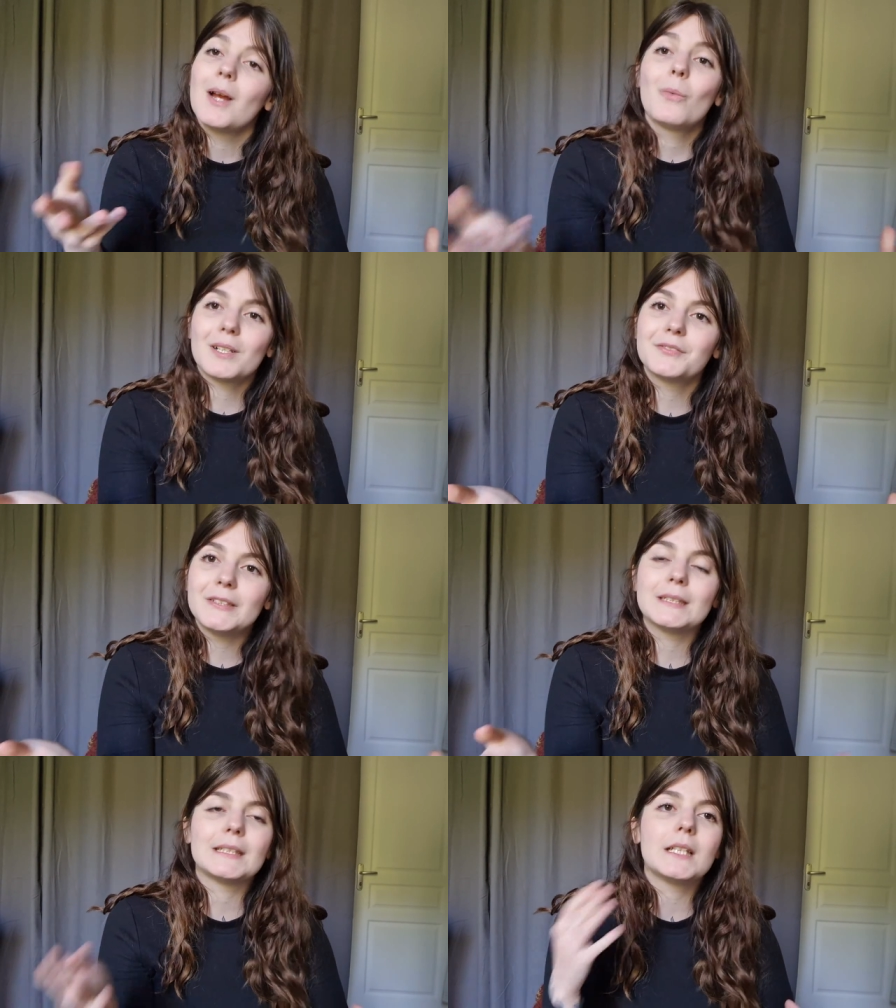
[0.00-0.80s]
well,
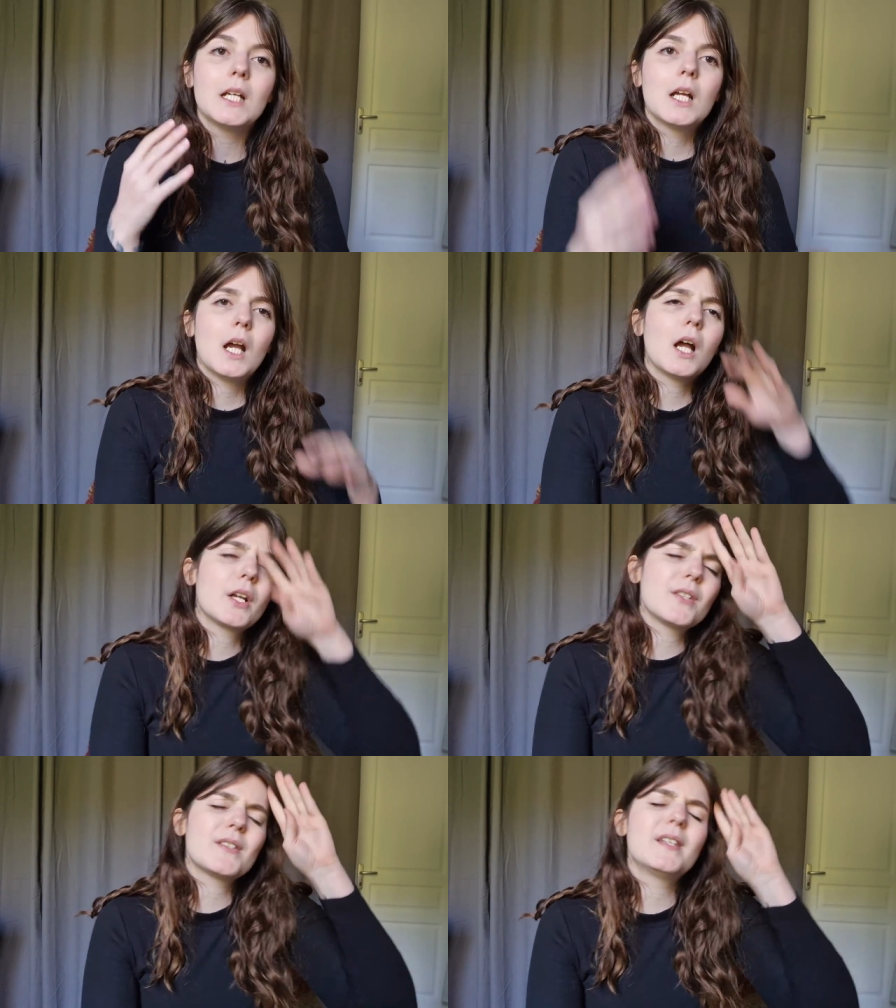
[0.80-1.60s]
fiddly.
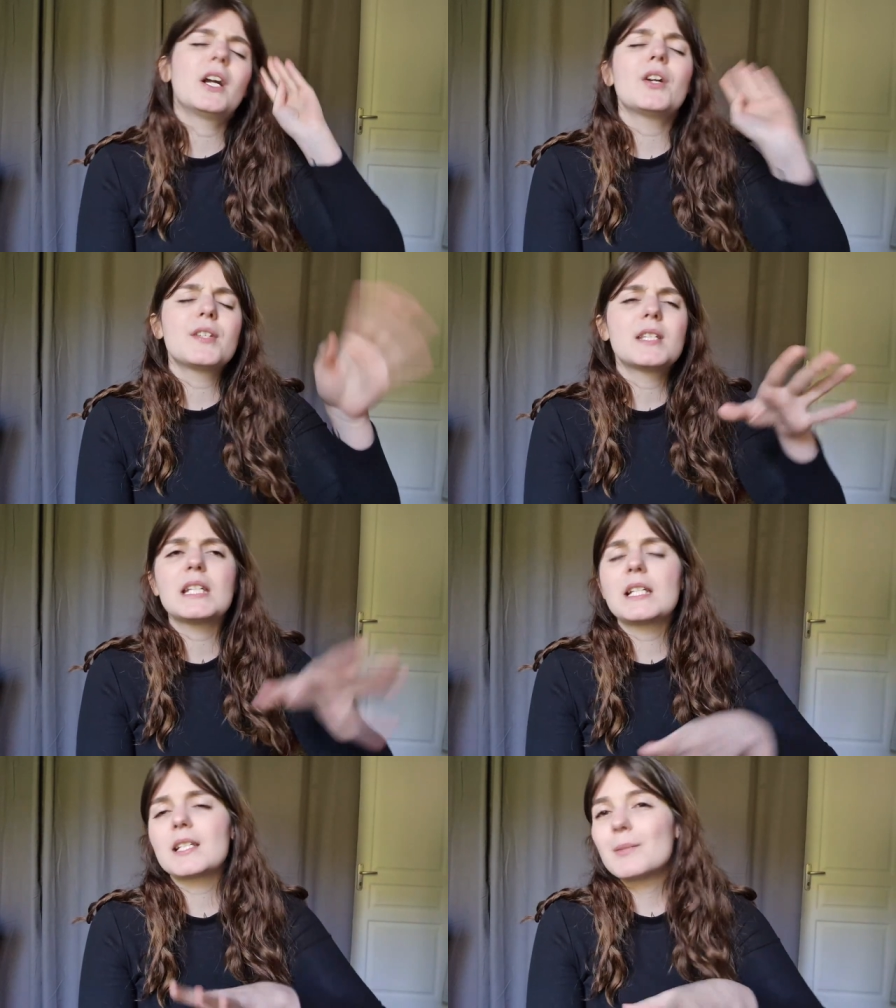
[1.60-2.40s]
There are
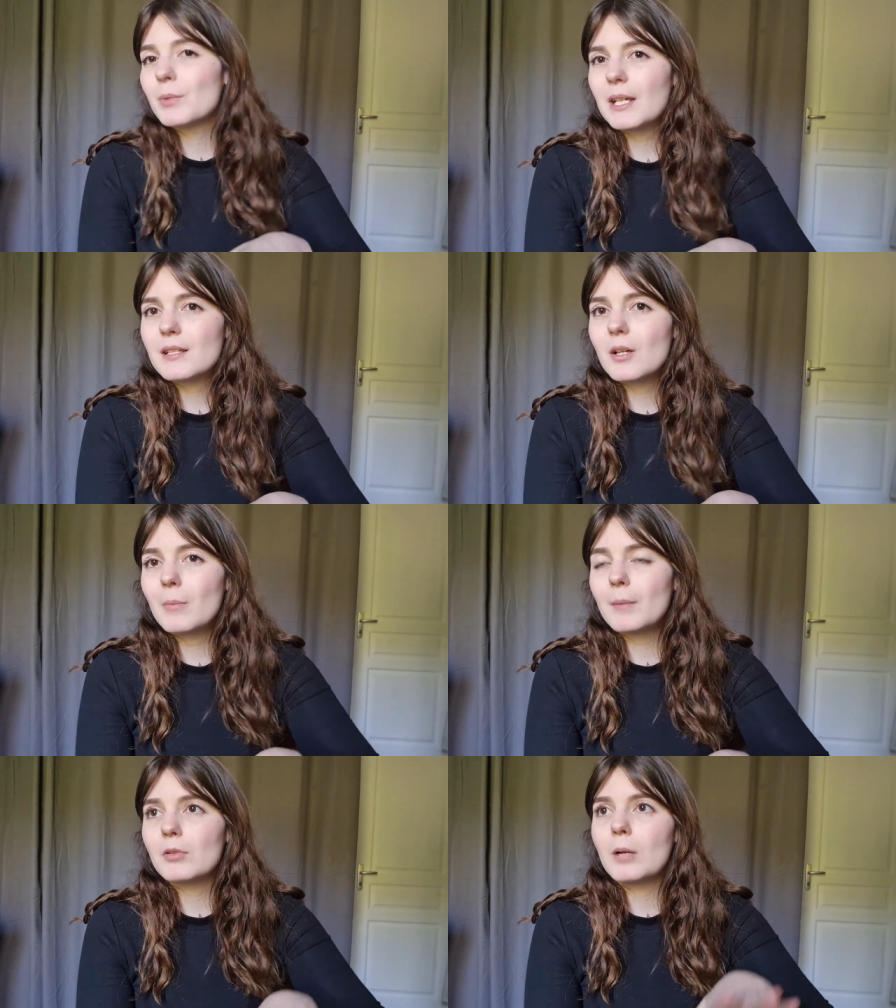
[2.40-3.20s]
sticks, but that's not
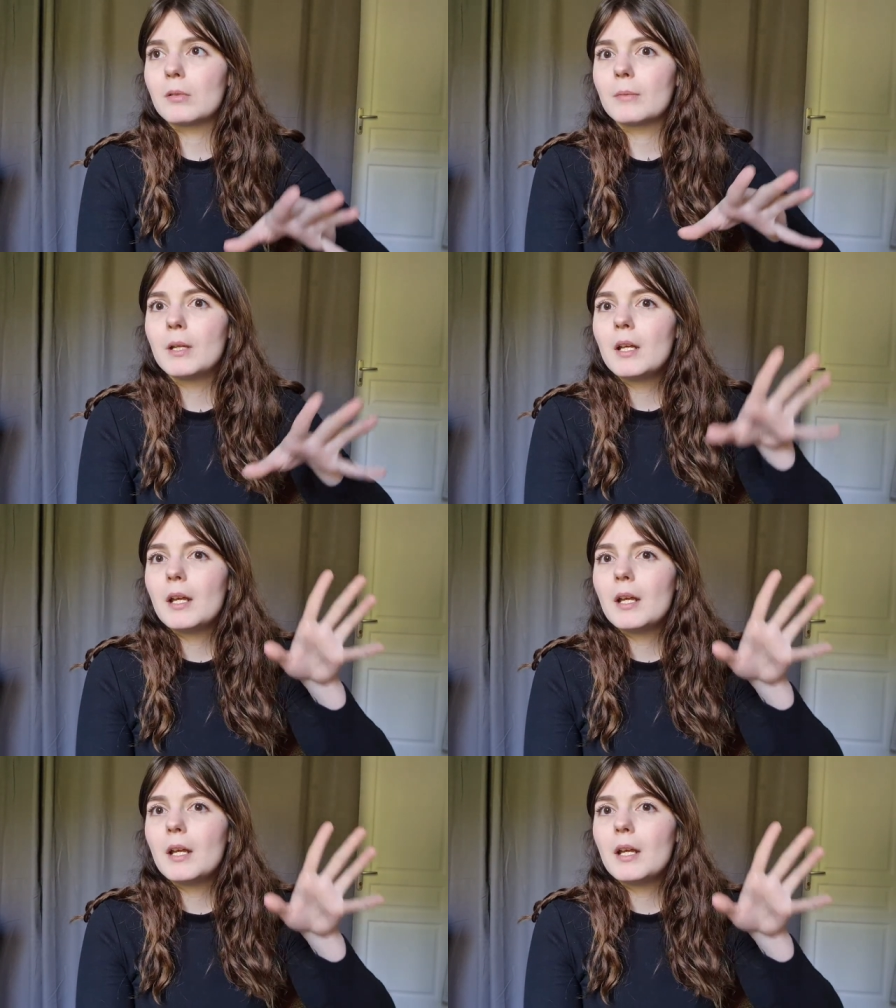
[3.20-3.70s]
my problem.